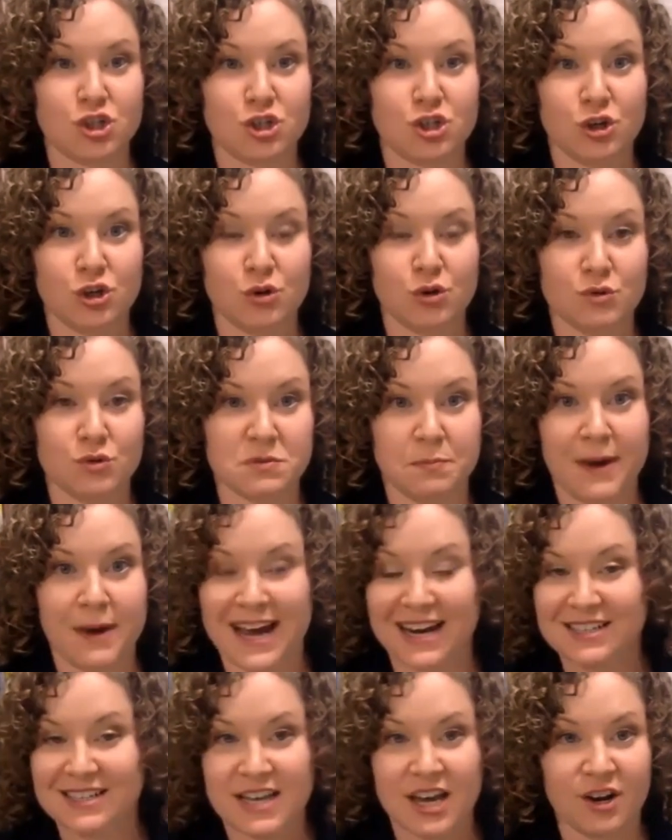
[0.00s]
shoes
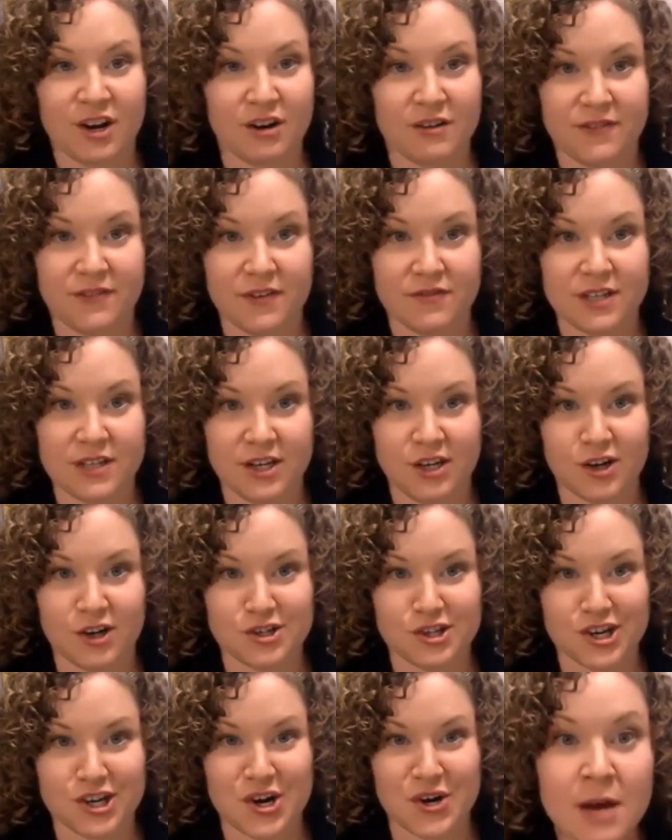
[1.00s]
back 10 or 15 years
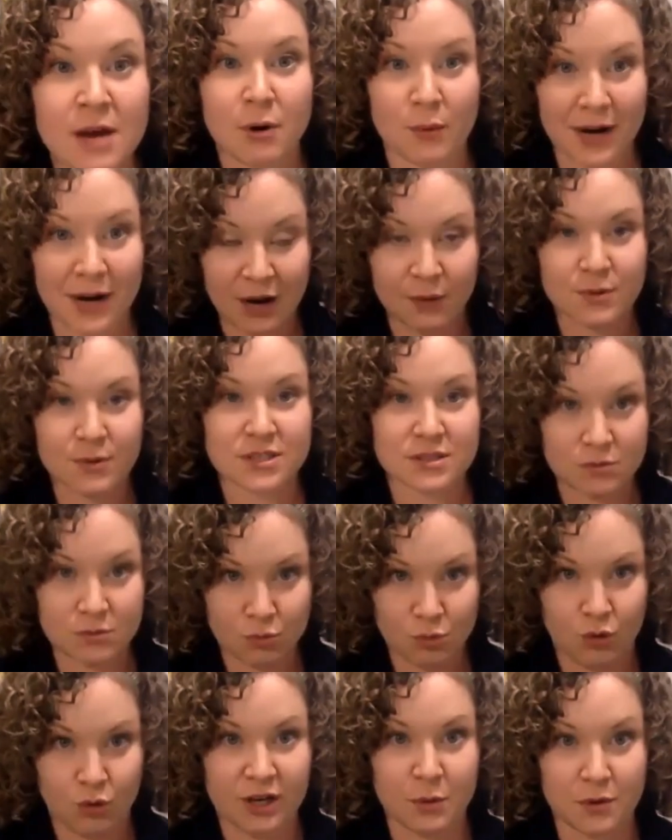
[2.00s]
ago, when I was
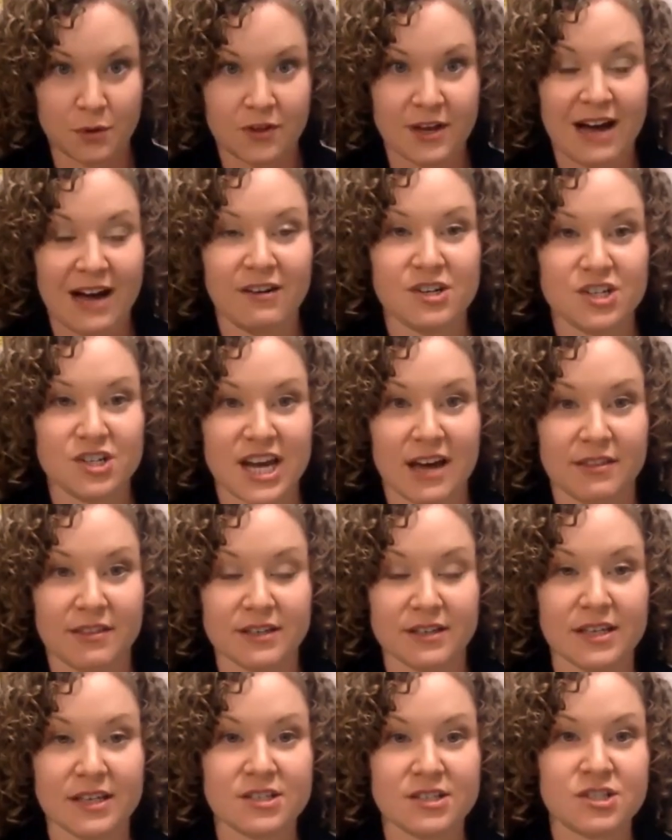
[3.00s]
working with college
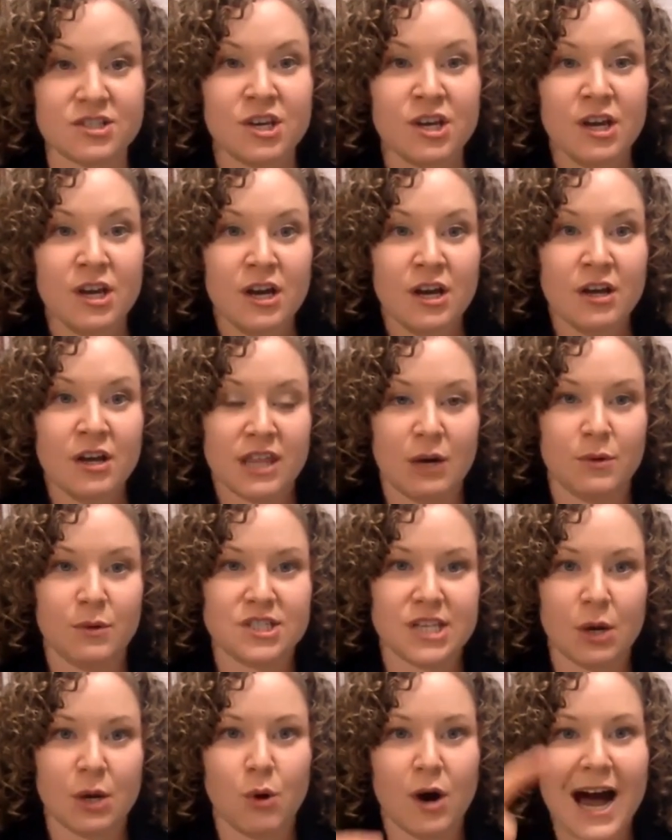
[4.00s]
athletes, they would
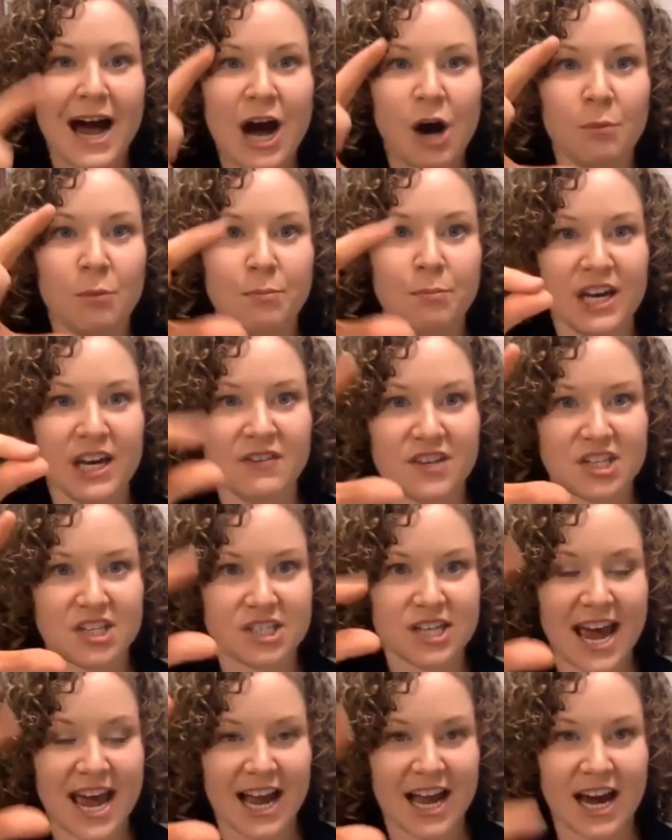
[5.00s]
say, well, how big of a
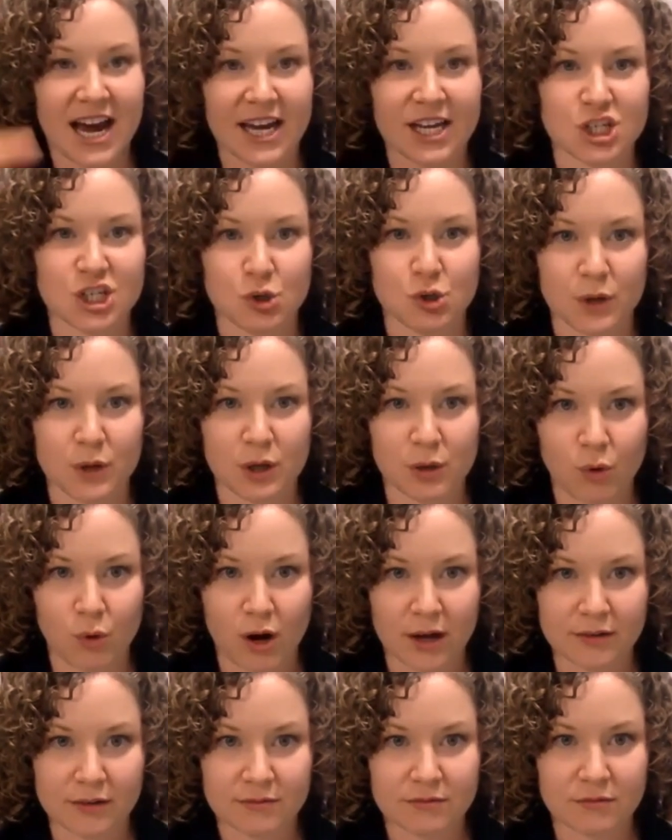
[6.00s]
stack height do we
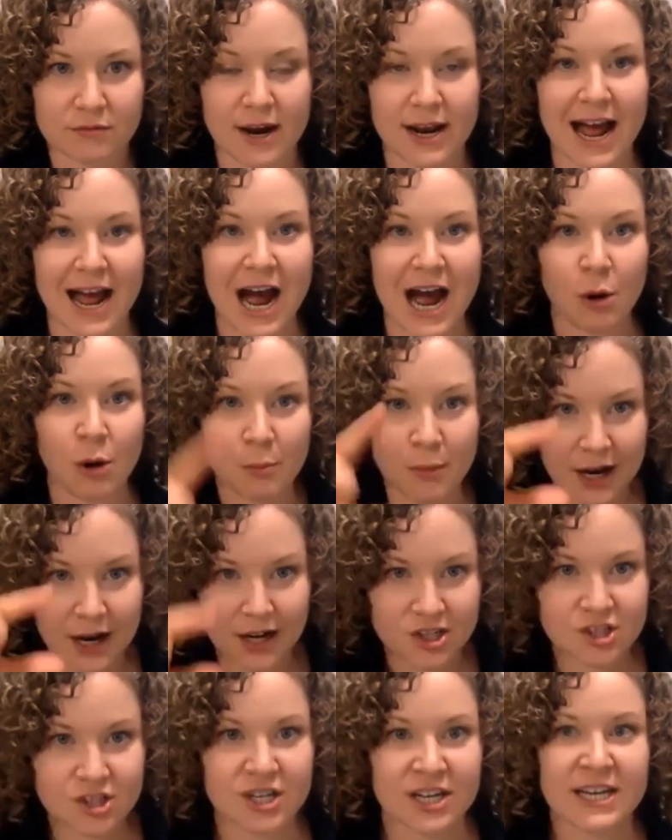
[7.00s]
want, right? How
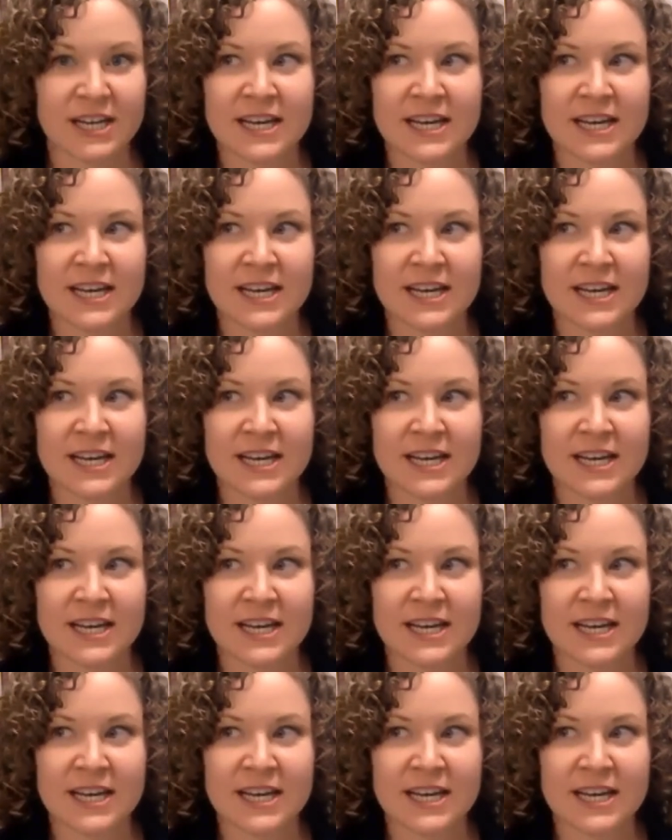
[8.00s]
much?